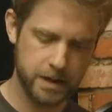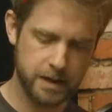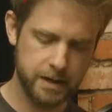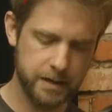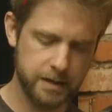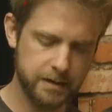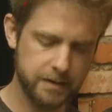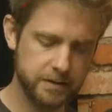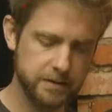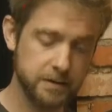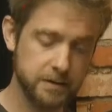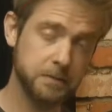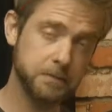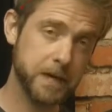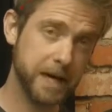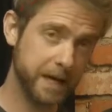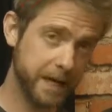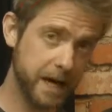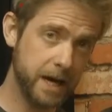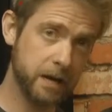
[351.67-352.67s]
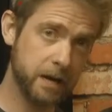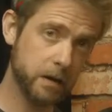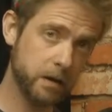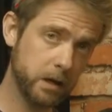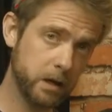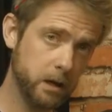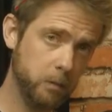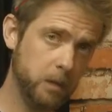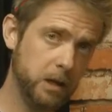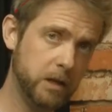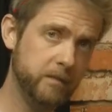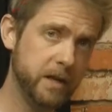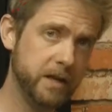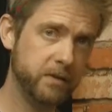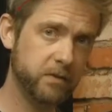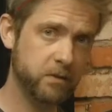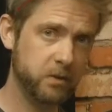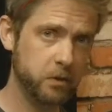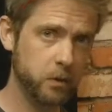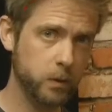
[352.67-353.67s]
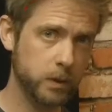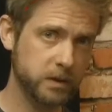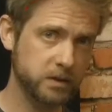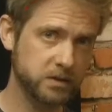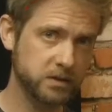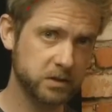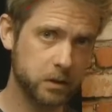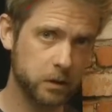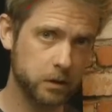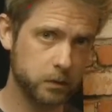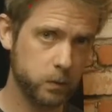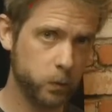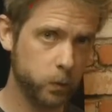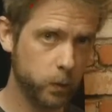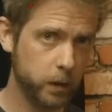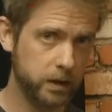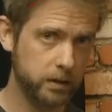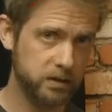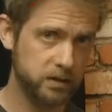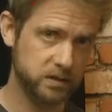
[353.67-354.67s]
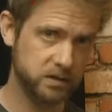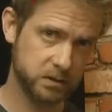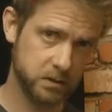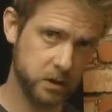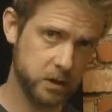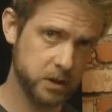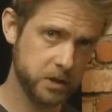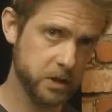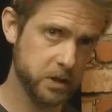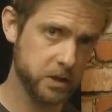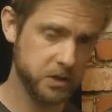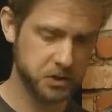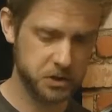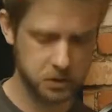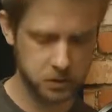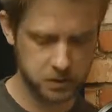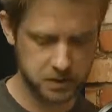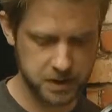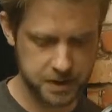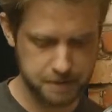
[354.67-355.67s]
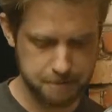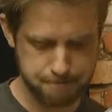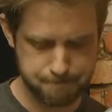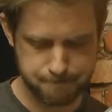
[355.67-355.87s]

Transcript: is again, the global event 2, Assault, will start on Tuesday.